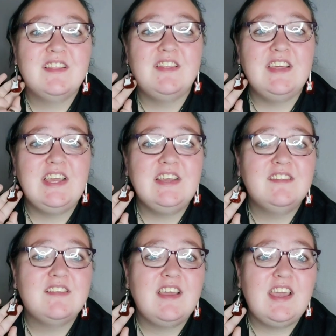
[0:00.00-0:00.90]

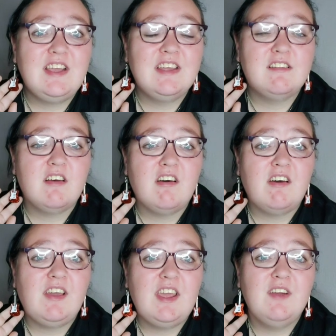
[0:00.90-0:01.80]
these
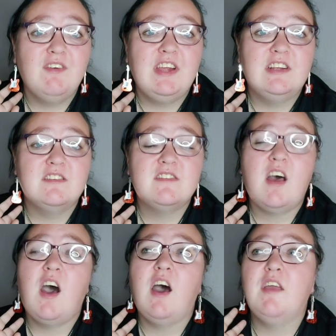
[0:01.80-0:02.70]
guitar earrings
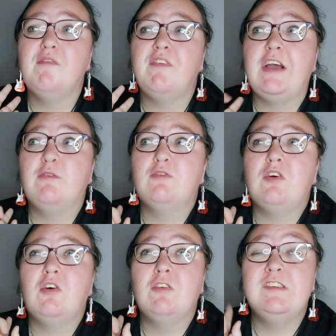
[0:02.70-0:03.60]
I found
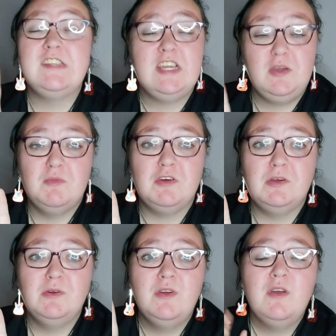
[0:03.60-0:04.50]
on Temu,